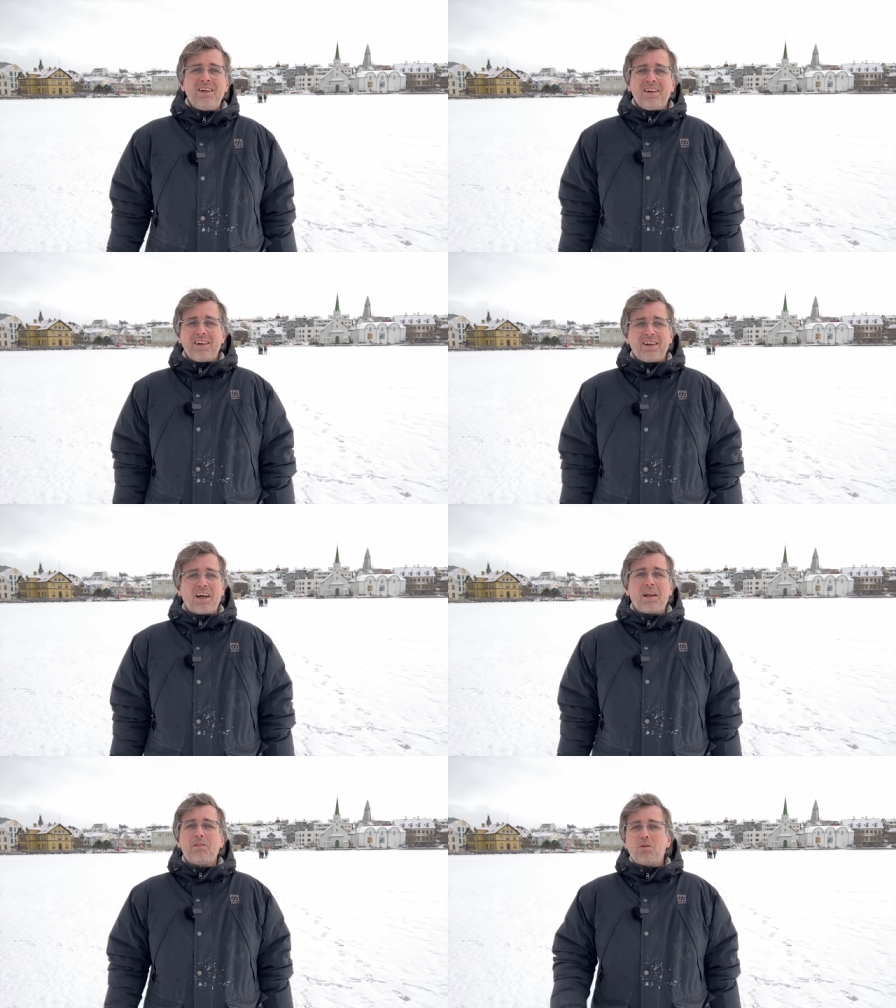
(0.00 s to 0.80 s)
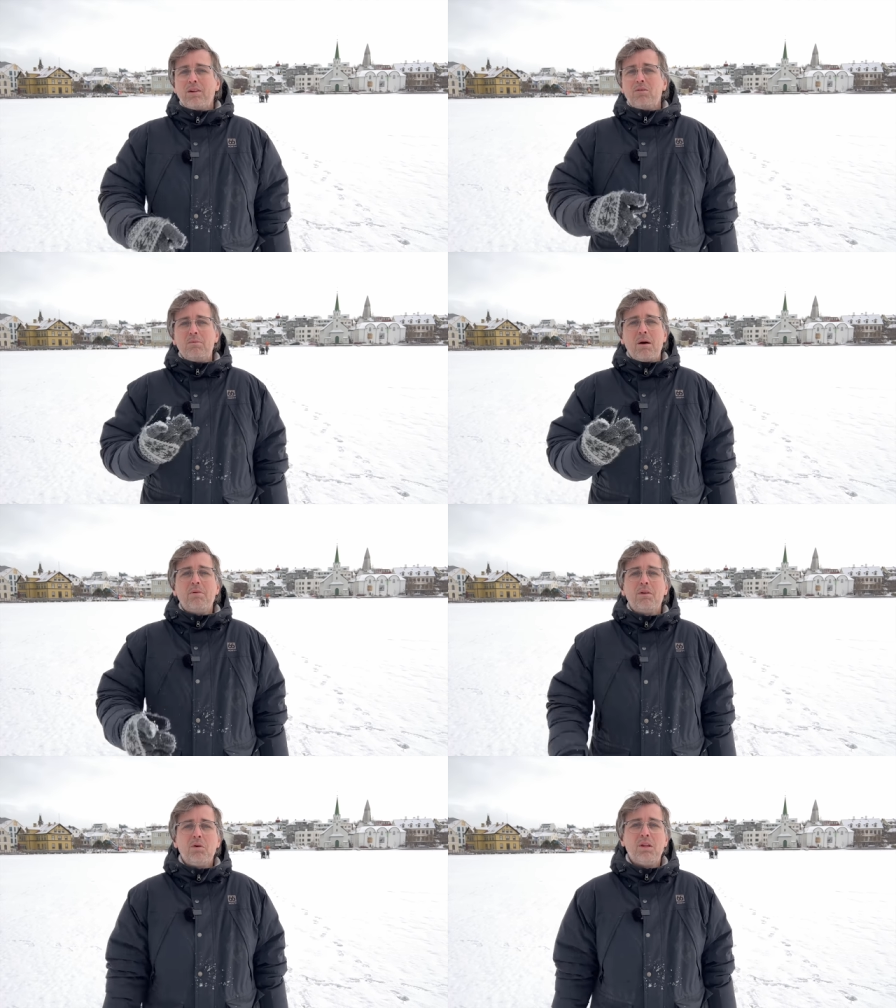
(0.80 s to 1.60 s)
Uh, and I'll try to remember
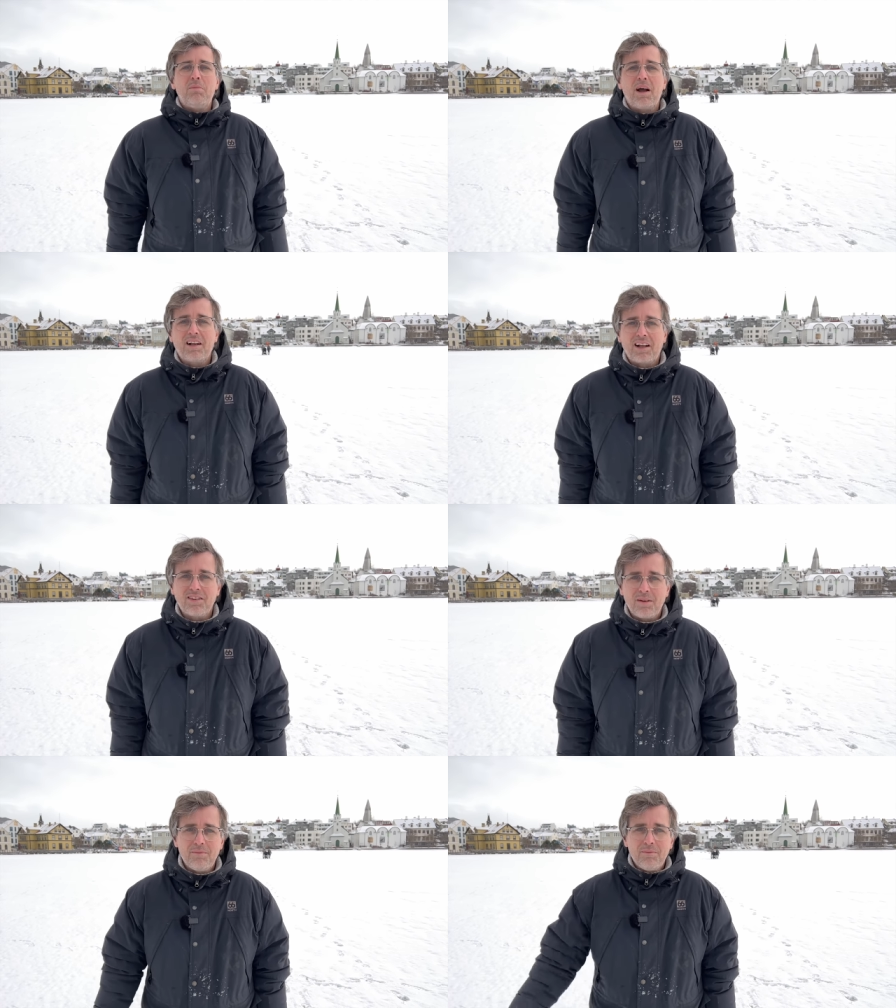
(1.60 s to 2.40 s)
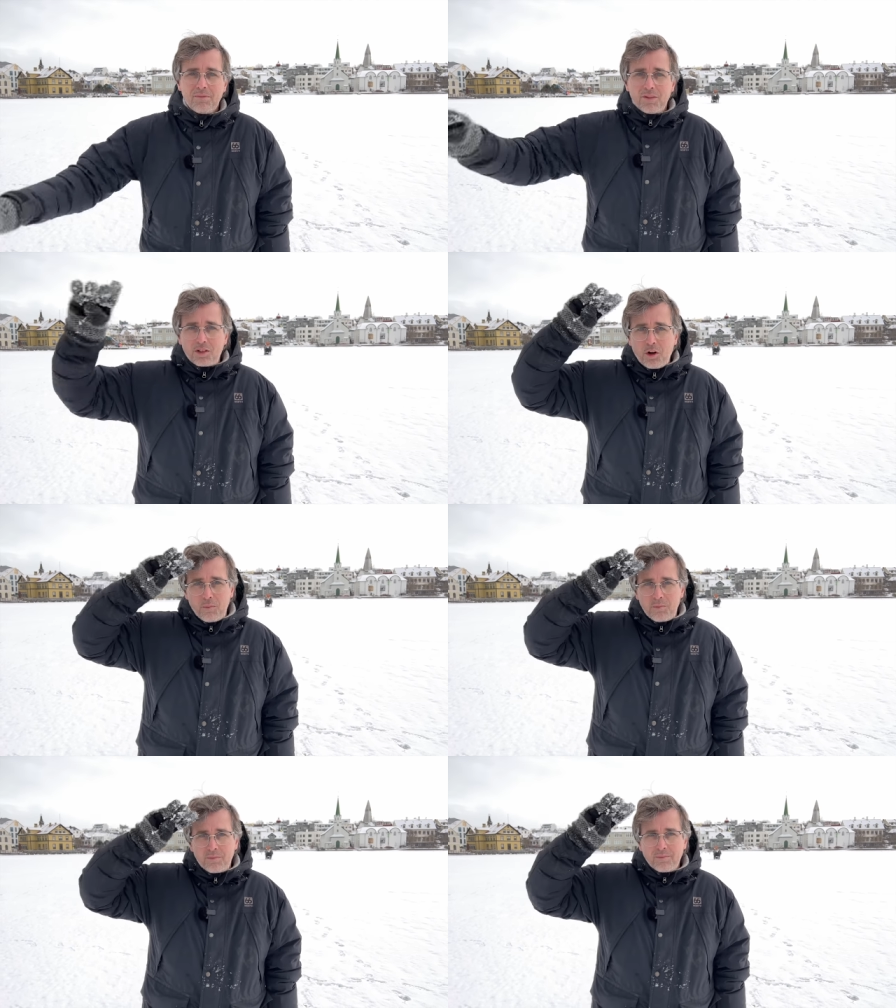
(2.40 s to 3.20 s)
the goodie bag next time. So,
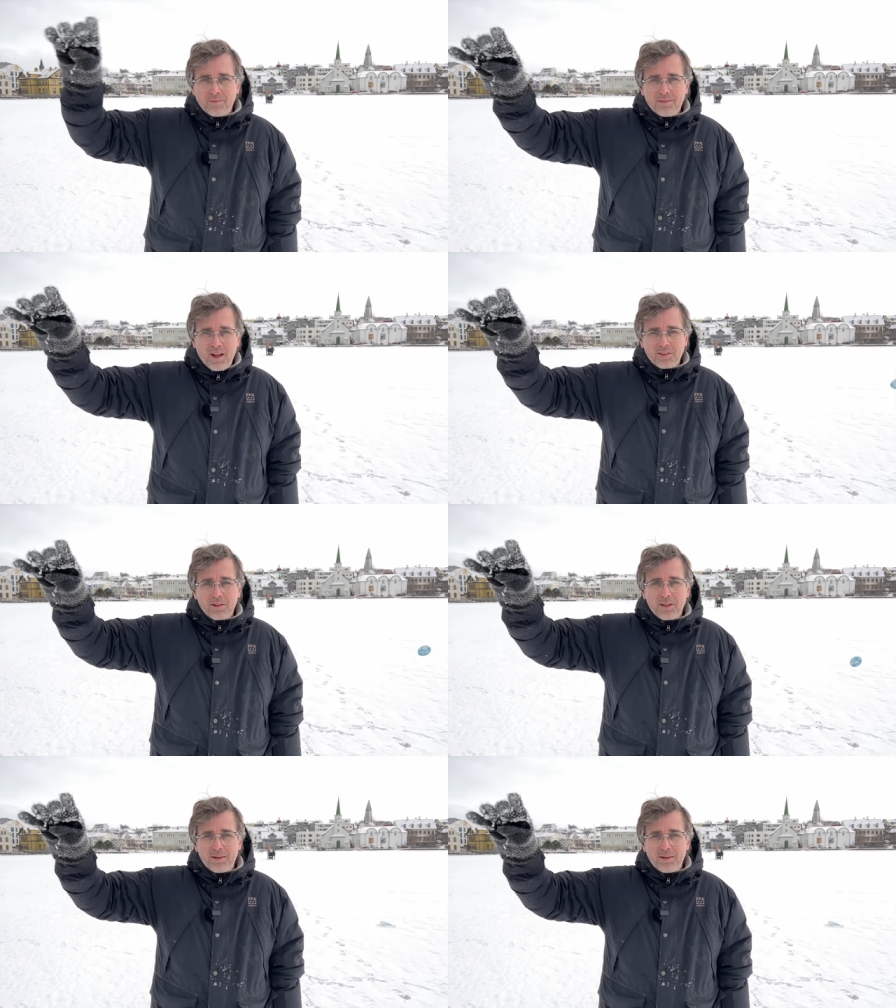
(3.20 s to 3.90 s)
until then.